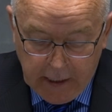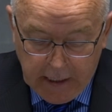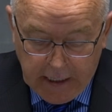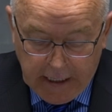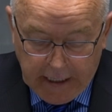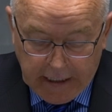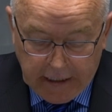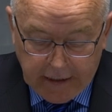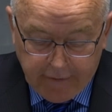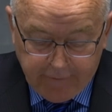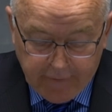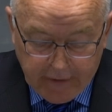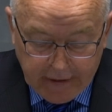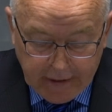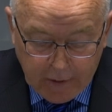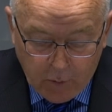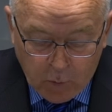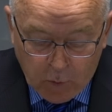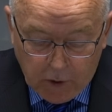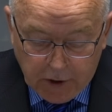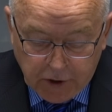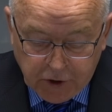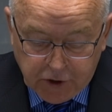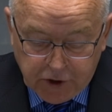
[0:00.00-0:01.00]
And if
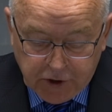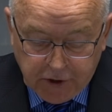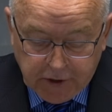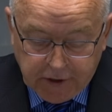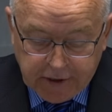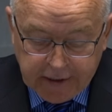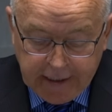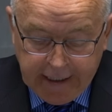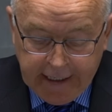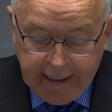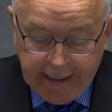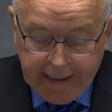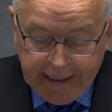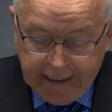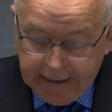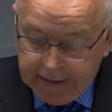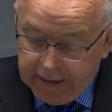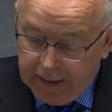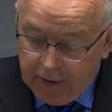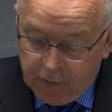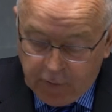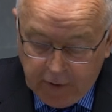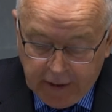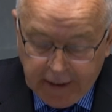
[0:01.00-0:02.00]
anyone should say
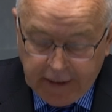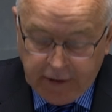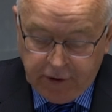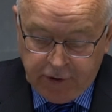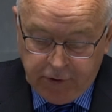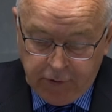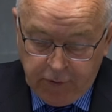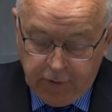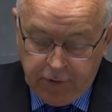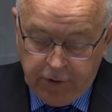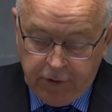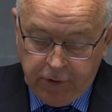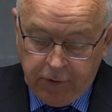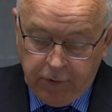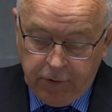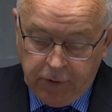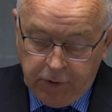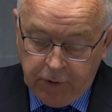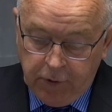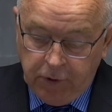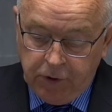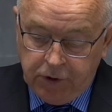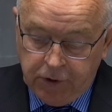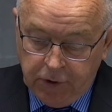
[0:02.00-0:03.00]
anything to you,
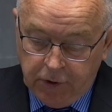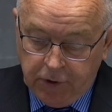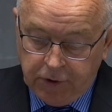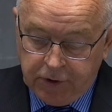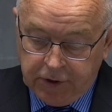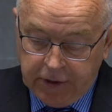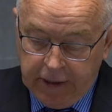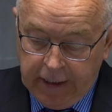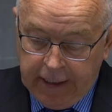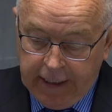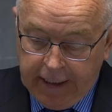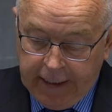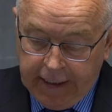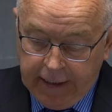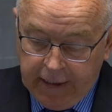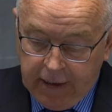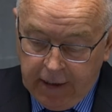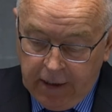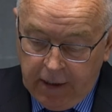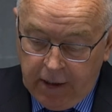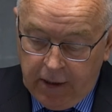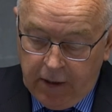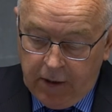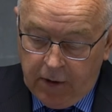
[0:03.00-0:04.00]
you shall say,
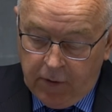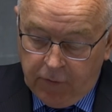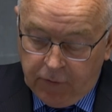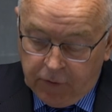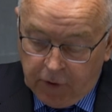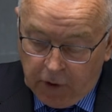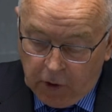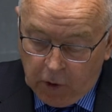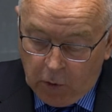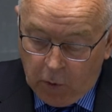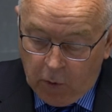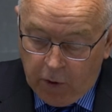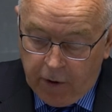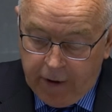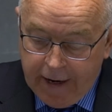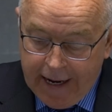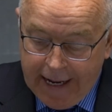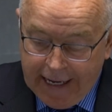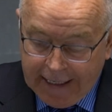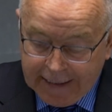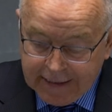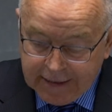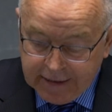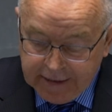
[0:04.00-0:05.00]
The Lord
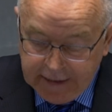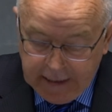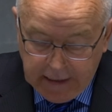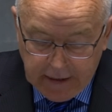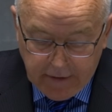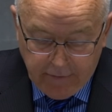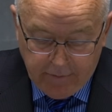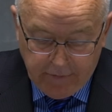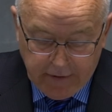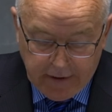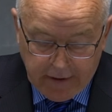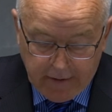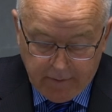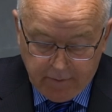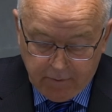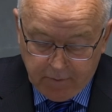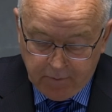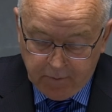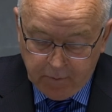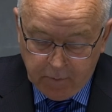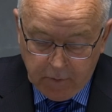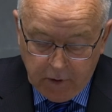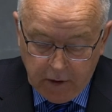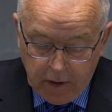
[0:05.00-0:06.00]
has need of them,
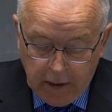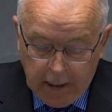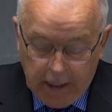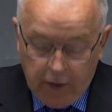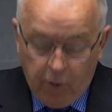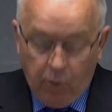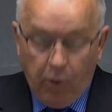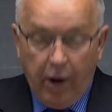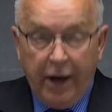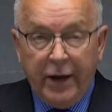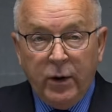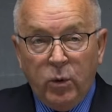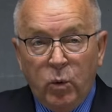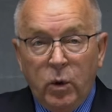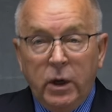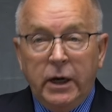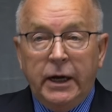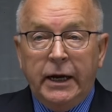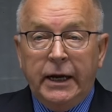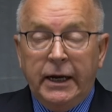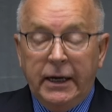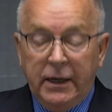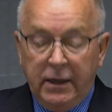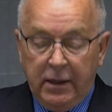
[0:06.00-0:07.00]
and right
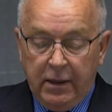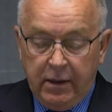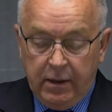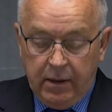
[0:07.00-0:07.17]
away